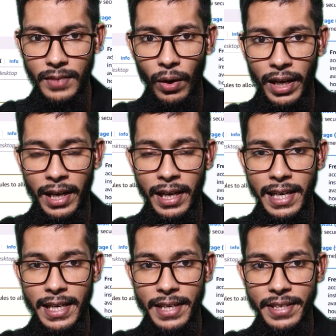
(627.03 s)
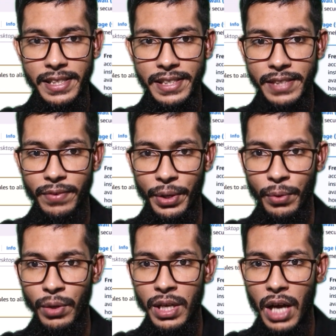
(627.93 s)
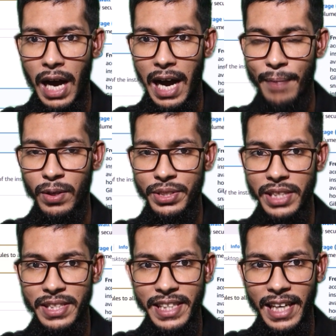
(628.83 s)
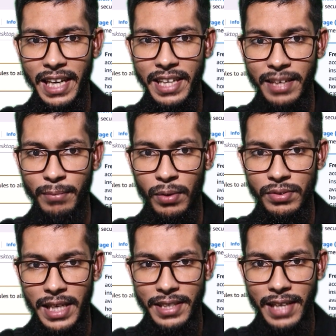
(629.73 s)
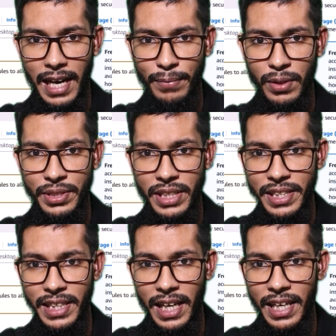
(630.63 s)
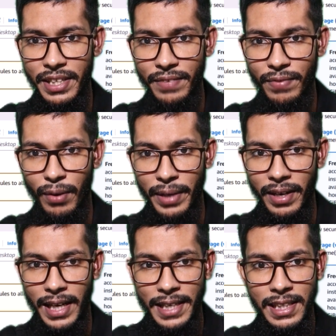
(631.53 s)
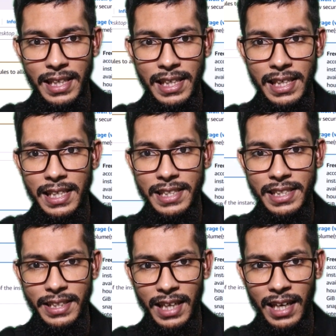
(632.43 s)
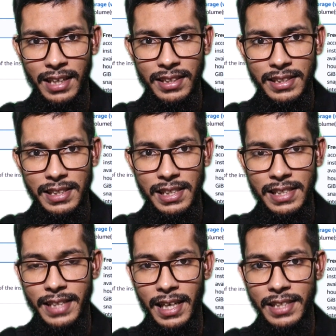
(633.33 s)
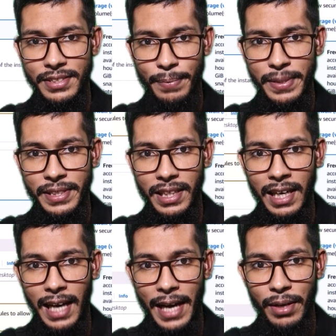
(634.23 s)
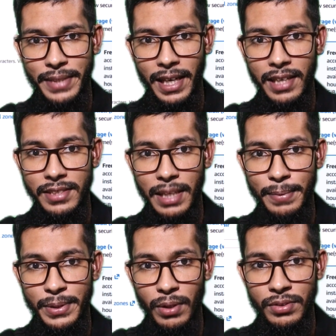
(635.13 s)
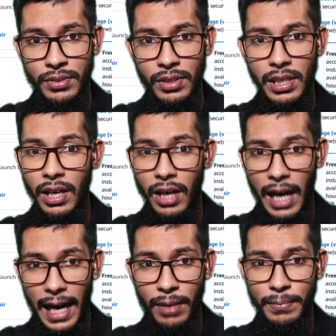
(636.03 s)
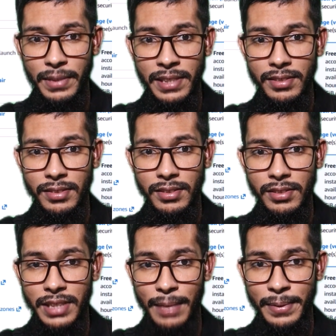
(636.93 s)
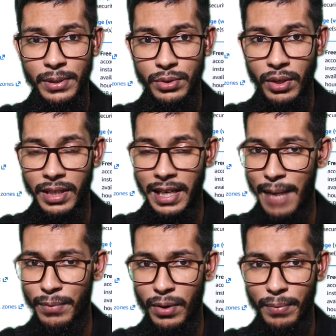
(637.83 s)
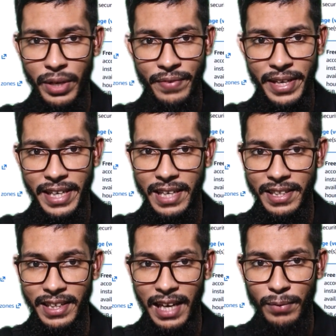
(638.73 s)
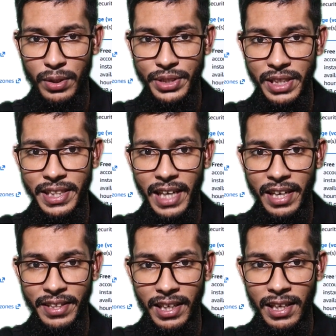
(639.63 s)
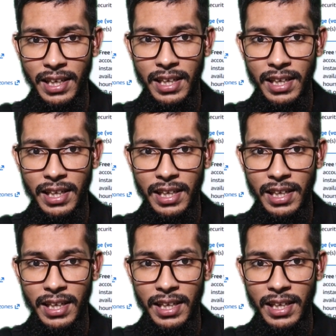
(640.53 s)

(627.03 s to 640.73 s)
okay, it is easy for you. I'm not changing anything, boss, right? I'm not changing anything from here, right? Is it clear? This second step is clear. I hope second step is also, I hope this step is also clear. I'm not modifying anything. I'm not changing anything.